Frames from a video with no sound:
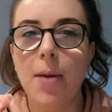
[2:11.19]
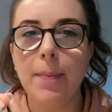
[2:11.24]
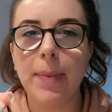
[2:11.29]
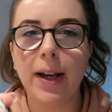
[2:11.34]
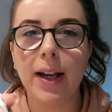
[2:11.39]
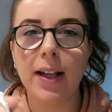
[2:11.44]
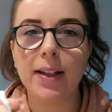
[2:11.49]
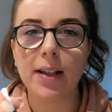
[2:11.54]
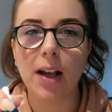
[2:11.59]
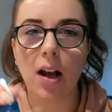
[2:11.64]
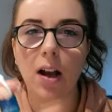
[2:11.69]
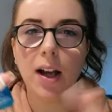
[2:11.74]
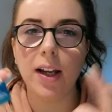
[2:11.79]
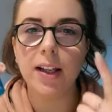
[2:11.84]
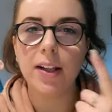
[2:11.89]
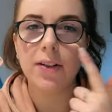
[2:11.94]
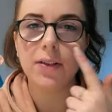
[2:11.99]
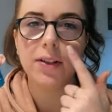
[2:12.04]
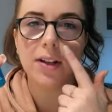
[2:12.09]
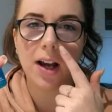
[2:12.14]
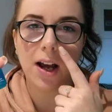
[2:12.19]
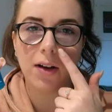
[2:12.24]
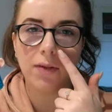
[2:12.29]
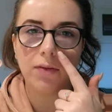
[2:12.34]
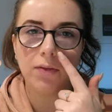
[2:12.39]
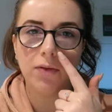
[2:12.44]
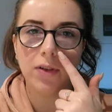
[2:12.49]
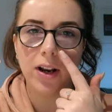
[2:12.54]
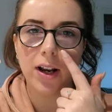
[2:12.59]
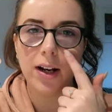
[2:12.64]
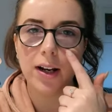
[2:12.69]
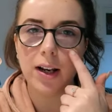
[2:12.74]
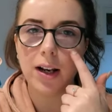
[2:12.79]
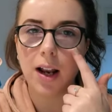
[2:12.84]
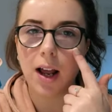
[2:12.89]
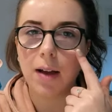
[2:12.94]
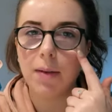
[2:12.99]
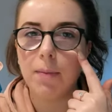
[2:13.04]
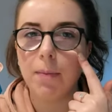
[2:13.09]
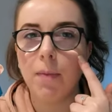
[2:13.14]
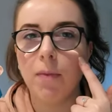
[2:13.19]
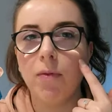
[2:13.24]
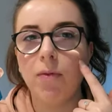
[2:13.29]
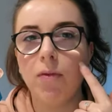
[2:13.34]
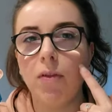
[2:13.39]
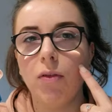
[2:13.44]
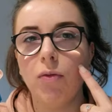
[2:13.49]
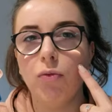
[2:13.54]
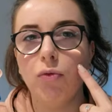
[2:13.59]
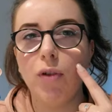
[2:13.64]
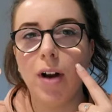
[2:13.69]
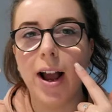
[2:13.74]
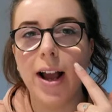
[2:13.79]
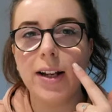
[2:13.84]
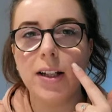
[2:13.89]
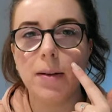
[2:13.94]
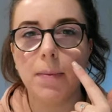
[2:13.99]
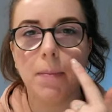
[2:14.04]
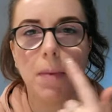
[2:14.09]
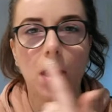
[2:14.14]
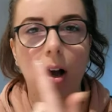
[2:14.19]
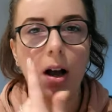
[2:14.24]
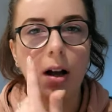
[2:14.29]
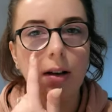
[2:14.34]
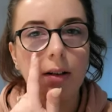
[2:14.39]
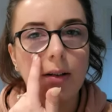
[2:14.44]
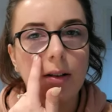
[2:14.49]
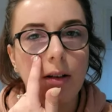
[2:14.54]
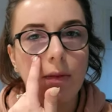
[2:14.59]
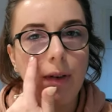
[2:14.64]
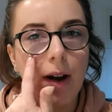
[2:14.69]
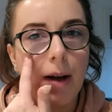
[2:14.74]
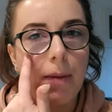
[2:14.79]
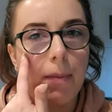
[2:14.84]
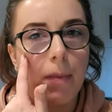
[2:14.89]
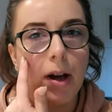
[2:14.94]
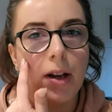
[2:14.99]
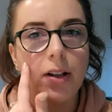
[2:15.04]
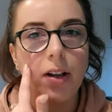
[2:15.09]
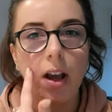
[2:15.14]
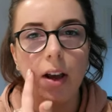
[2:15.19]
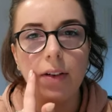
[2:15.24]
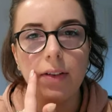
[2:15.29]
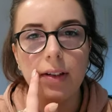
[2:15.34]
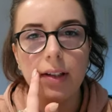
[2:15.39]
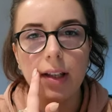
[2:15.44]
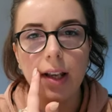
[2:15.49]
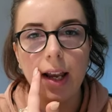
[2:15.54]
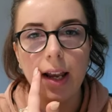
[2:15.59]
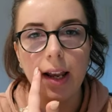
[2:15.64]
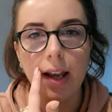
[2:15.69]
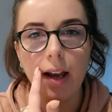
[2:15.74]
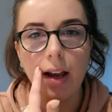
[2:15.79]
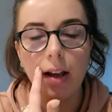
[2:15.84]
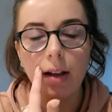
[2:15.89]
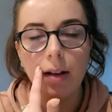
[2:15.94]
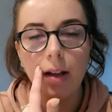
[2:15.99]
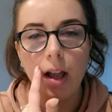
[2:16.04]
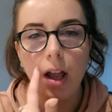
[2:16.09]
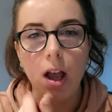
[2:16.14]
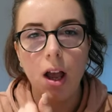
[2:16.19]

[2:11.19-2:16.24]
because I used to have really like red marks around my nose here,